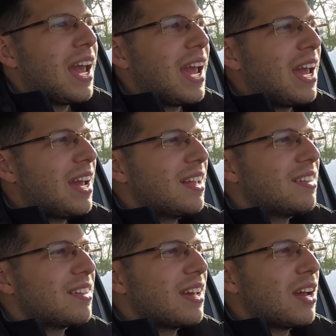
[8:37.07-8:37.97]

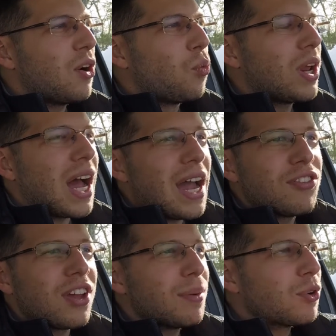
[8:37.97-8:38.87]
And when I
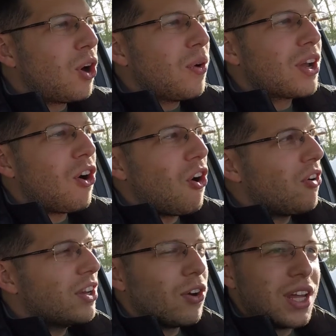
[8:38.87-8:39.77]
saw them going
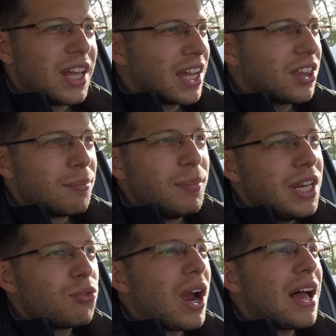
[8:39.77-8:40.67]
all, in a
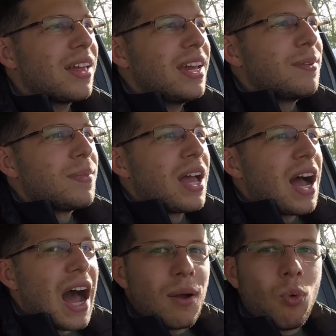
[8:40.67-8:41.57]
mini rally,
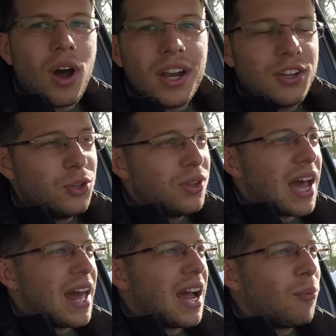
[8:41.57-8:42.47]
I wanted to do
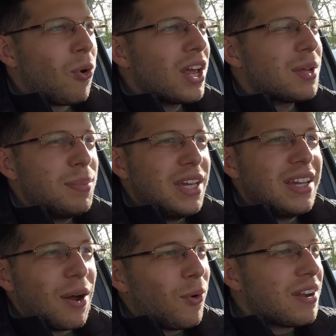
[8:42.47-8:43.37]
that. I wanted
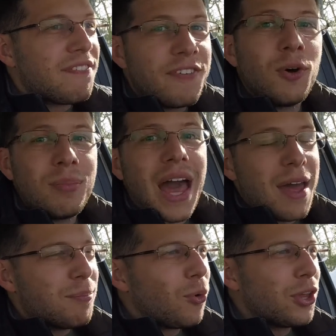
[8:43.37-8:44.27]
to film
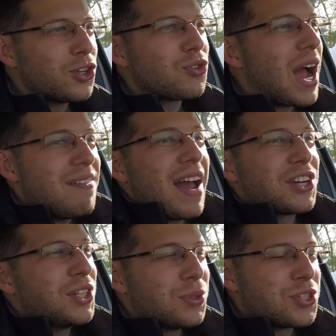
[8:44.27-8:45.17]
that more than drive,
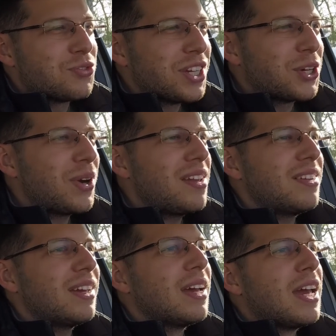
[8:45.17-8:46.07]
actually, which is really
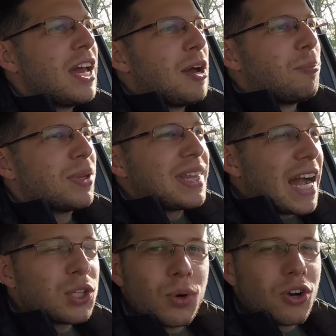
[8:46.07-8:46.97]
crazy. But
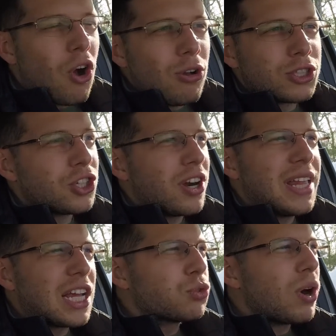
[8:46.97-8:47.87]
that's where it all started.
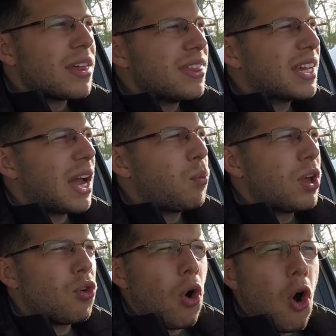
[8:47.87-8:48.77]
That's where I think I
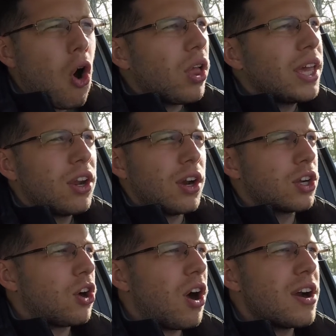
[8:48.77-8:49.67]
went all in on
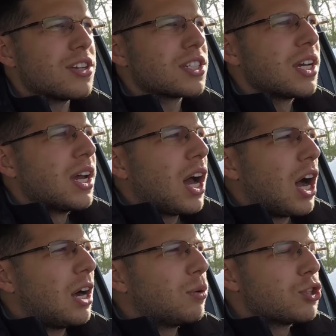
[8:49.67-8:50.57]
the cars.
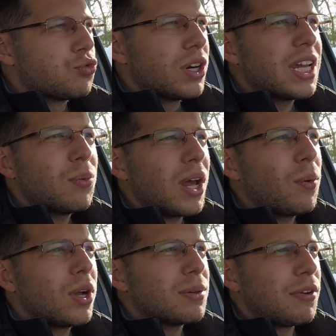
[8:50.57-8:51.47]
Was really when I
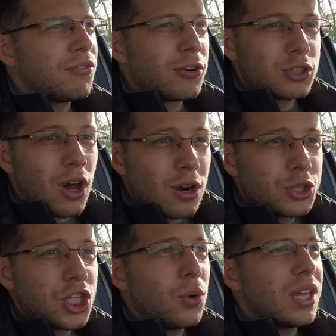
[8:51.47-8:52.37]
went to my first auto
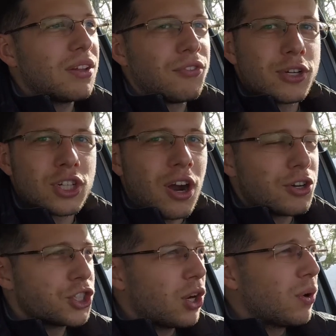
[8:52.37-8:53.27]
show and then the first car
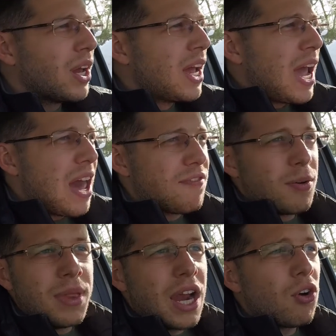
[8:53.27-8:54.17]
show. And
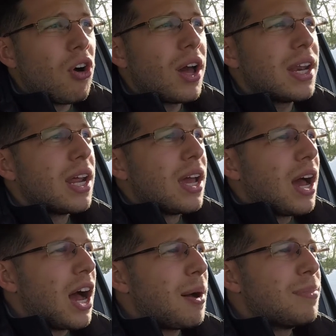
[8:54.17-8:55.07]
from there on,
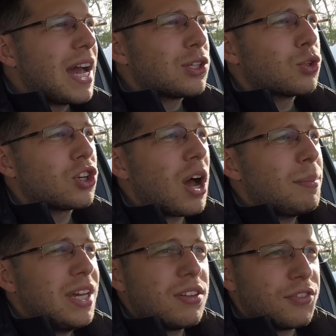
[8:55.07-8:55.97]
that's what got
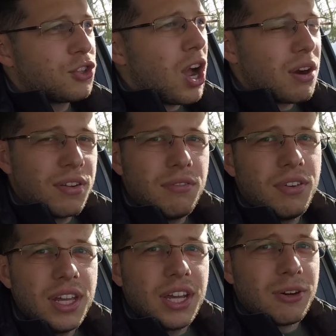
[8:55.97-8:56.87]
me into photography and
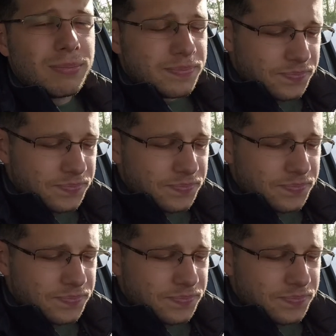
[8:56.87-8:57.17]
video.